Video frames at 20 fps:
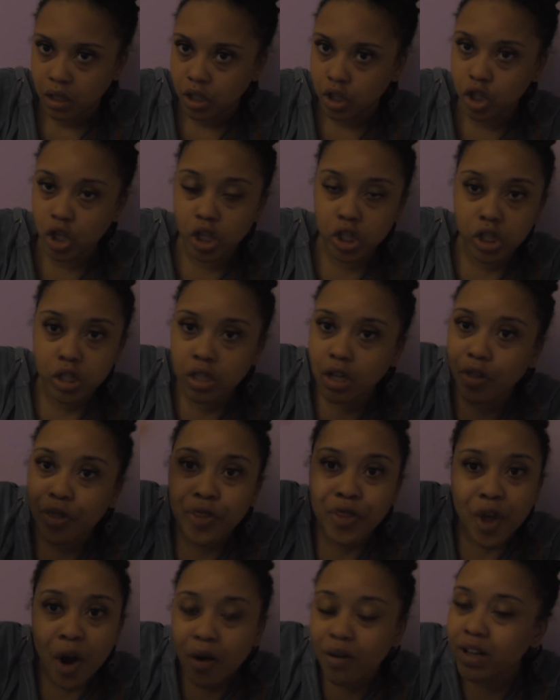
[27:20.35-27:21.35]

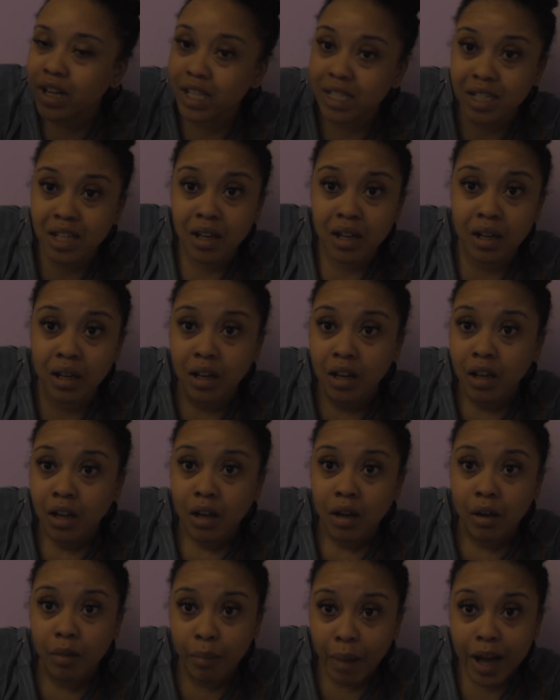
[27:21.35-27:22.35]
Listen,
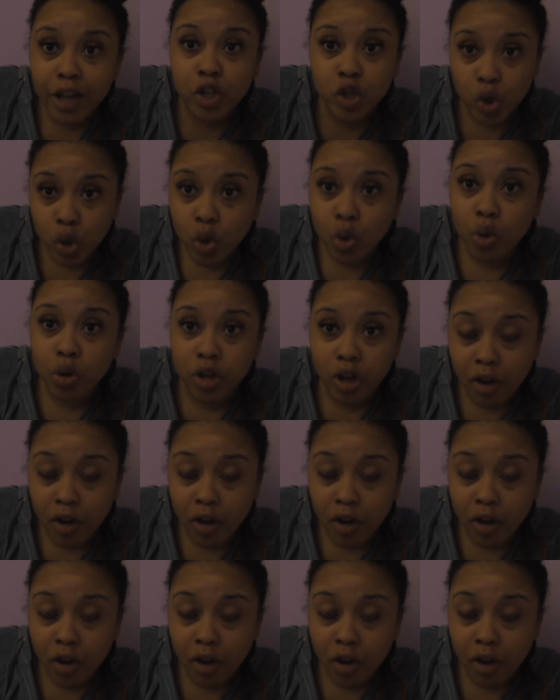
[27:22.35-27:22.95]
my dude,